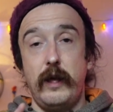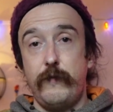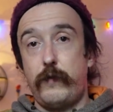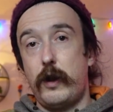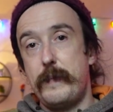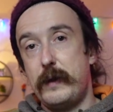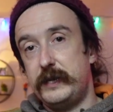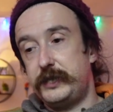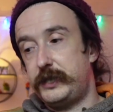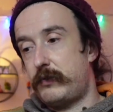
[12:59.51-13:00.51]
follow me on
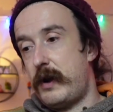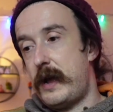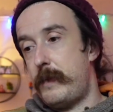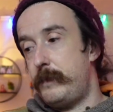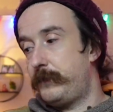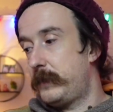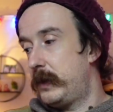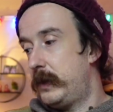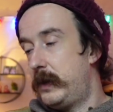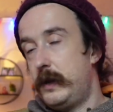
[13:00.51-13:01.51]
Instagram.
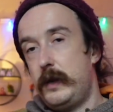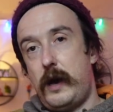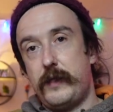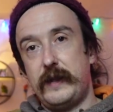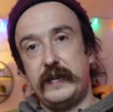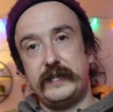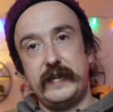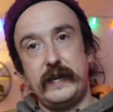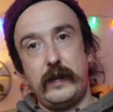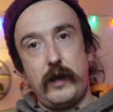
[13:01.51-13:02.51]
I think that's
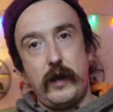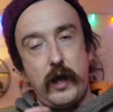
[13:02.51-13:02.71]
it.